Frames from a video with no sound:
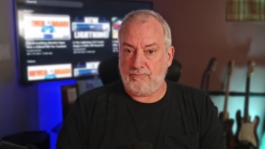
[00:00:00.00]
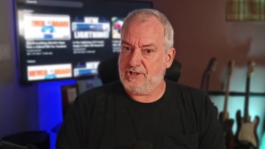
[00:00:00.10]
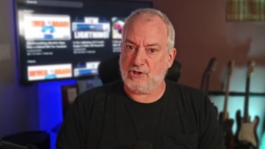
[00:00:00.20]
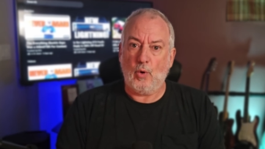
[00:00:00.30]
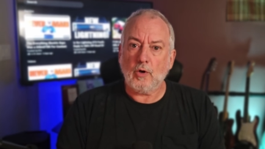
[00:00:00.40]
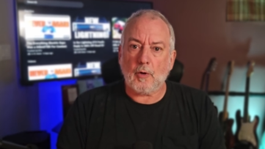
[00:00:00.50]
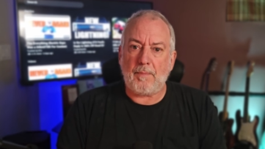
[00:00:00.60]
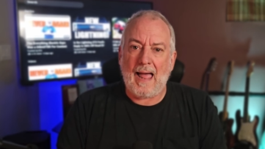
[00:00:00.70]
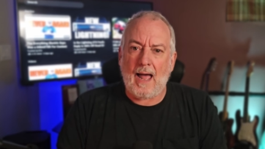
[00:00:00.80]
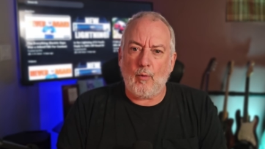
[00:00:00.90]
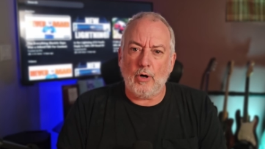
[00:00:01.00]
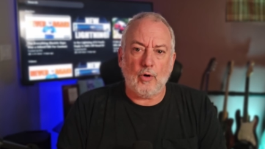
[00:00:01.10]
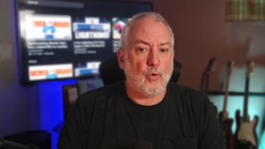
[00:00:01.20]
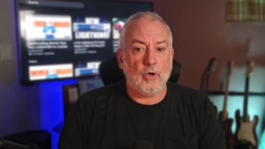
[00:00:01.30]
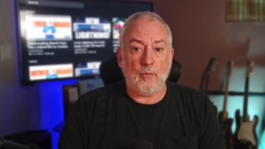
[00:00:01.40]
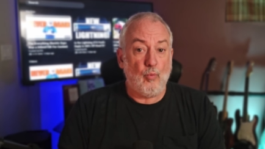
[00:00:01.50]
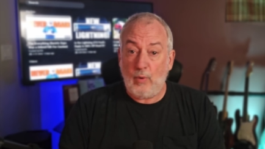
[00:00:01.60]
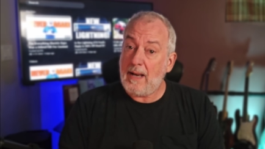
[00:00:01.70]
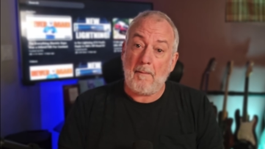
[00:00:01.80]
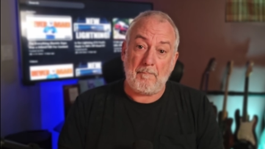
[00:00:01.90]
solar power or
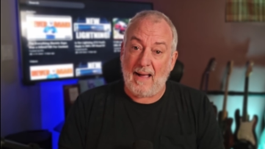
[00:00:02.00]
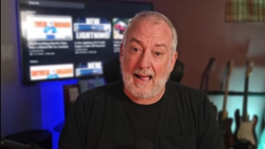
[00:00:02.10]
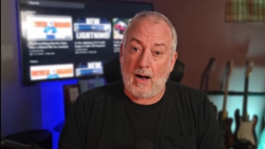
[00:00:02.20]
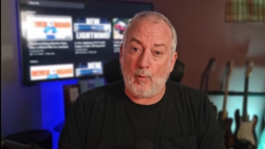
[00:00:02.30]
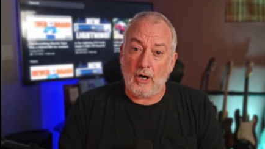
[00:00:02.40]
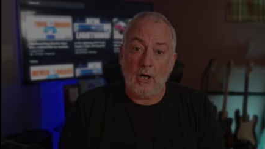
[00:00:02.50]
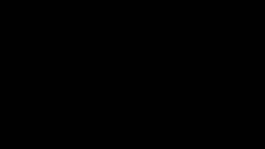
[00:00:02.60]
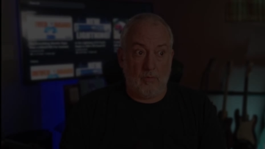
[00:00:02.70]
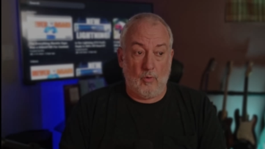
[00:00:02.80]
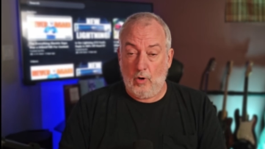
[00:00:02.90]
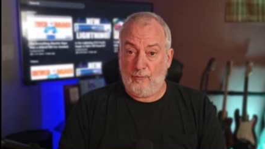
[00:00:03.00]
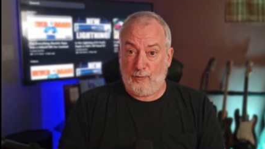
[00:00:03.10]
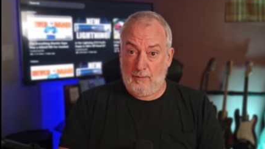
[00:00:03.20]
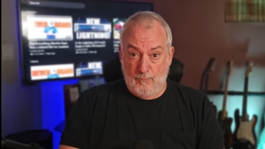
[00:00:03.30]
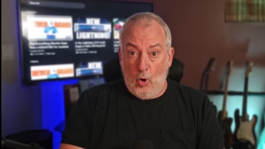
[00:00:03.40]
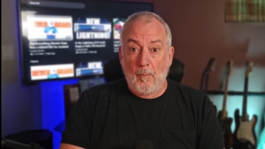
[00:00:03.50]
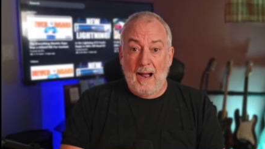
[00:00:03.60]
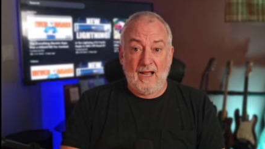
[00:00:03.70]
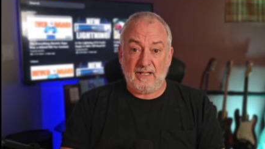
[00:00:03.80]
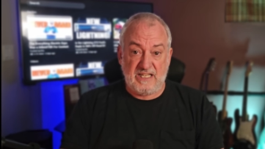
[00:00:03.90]
wind power, or for
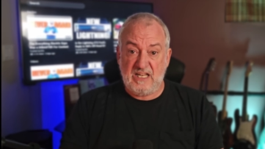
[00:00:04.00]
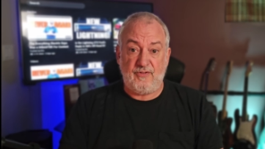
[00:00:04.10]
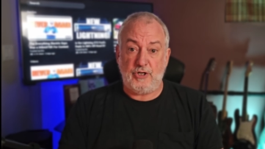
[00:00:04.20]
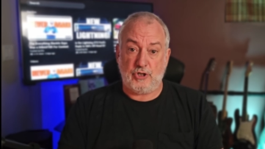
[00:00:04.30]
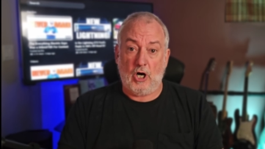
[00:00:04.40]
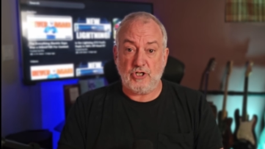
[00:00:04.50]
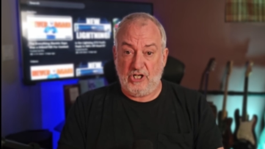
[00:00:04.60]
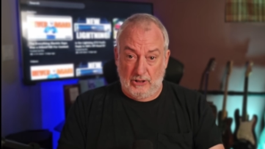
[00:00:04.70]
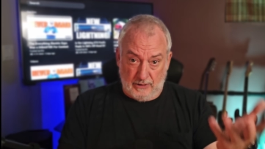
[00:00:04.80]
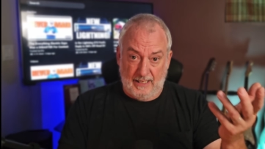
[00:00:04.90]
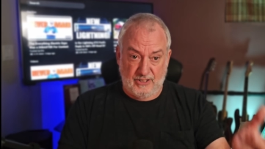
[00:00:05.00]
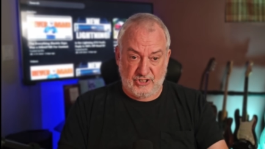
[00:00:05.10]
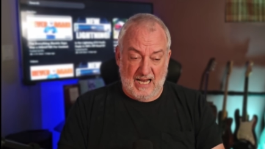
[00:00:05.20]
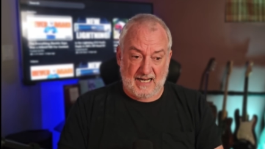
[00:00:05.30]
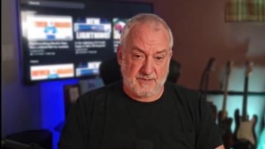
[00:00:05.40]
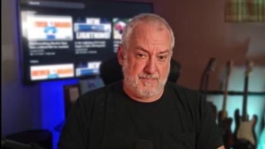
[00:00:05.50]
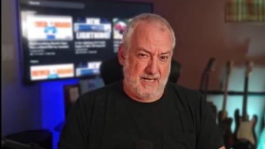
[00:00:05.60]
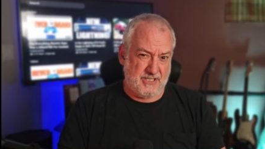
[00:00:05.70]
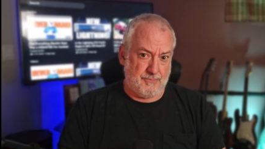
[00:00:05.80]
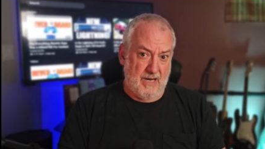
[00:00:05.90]
mobile EV charging, like Jax
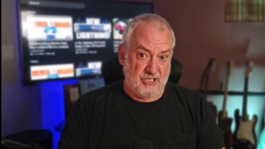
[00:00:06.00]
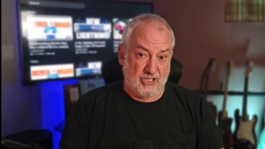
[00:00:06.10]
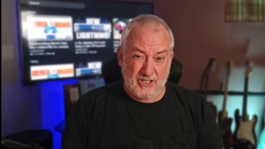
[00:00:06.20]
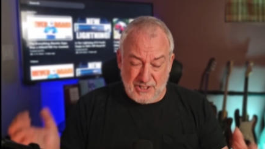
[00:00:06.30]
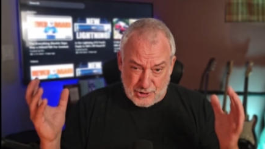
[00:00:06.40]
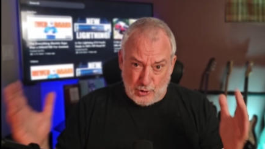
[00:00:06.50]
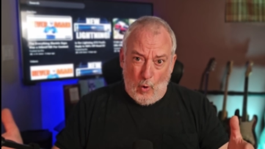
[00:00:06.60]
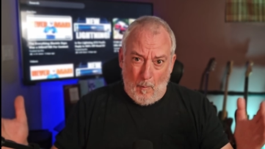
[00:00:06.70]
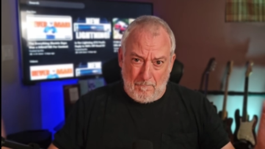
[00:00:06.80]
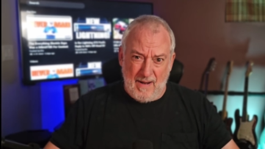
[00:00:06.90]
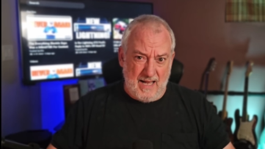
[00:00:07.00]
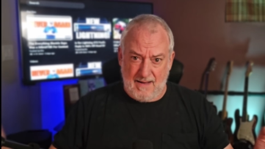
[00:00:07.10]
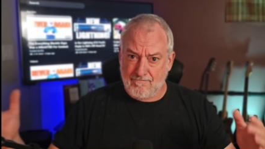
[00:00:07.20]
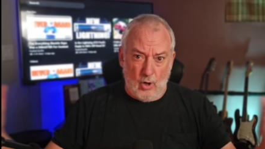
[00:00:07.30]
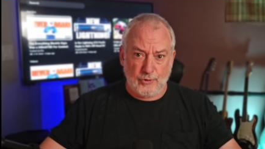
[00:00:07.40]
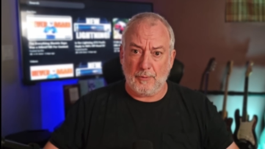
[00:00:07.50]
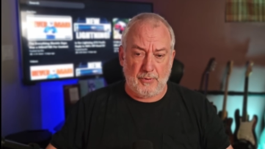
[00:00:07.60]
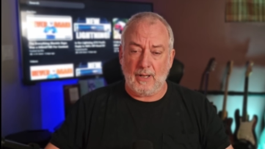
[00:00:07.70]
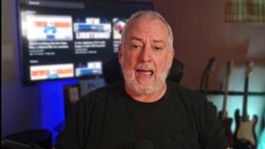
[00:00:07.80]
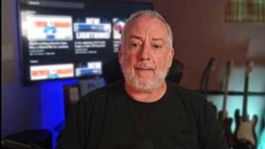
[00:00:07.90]
men mentioned. There's so many
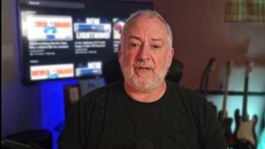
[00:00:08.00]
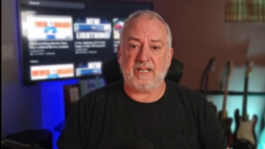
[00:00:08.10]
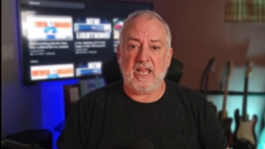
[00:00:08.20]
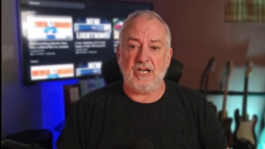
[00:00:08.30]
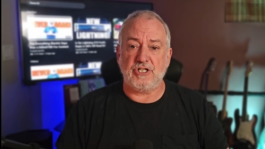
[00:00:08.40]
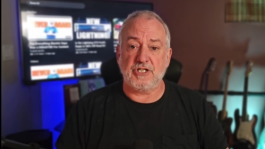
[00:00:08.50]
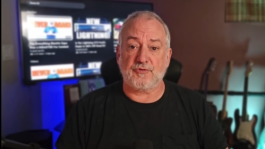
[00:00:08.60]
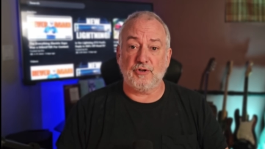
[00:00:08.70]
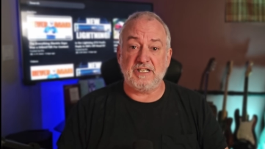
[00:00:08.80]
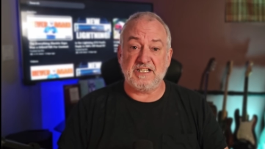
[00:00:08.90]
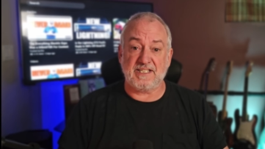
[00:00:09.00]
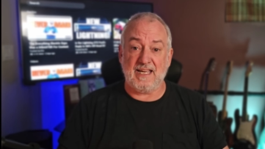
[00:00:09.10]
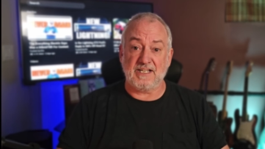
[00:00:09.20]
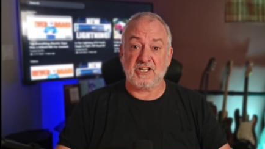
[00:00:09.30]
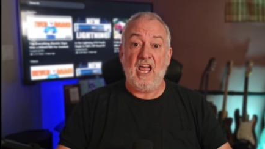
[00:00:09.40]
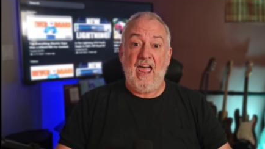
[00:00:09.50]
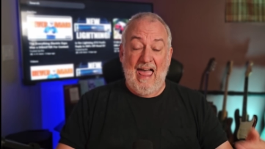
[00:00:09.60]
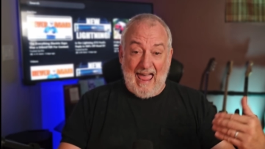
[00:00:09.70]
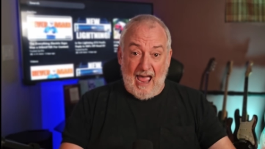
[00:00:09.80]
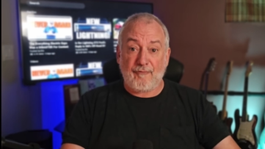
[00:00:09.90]
multiple applications for these things
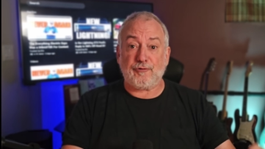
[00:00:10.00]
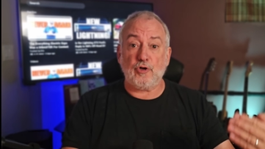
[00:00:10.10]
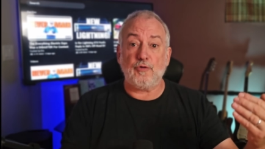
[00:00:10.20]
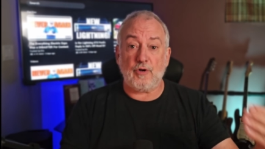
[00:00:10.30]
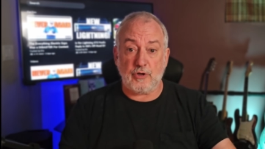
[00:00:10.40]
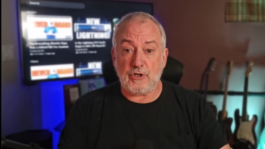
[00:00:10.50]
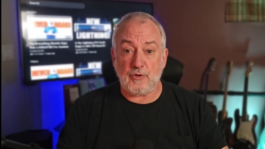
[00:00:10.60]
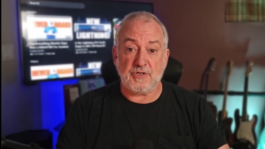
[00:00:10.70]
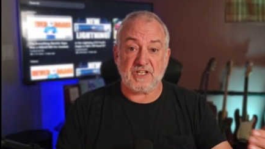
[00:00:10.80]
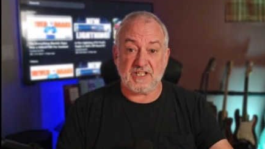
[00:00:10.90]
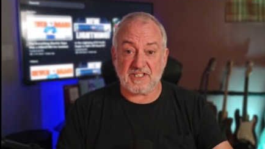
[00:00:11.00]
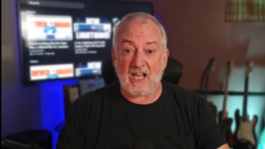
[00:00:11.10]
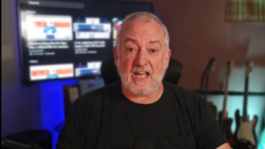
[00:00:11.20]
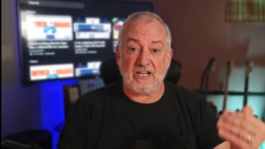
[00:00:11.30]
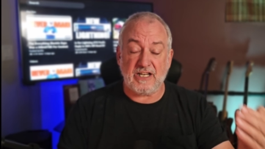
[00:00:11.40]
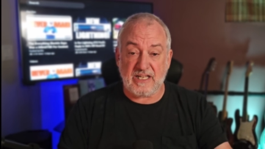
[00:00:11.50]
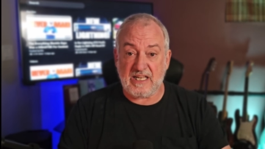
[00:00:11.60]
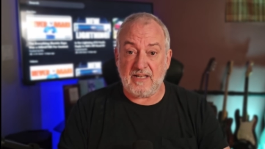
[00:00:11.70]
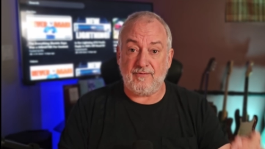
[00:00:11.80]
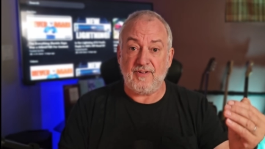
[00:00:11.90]
after their use inside an
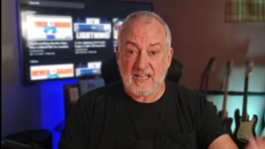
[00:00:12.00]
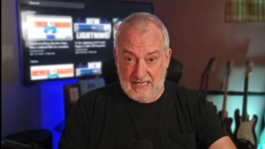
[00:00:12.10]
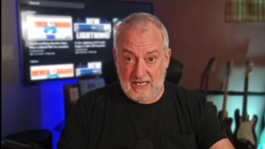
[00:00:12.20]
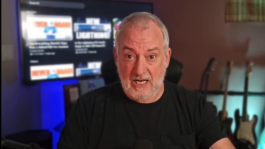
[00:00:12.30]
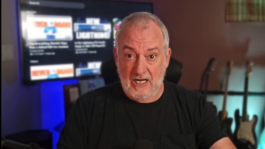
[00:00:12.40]
EV.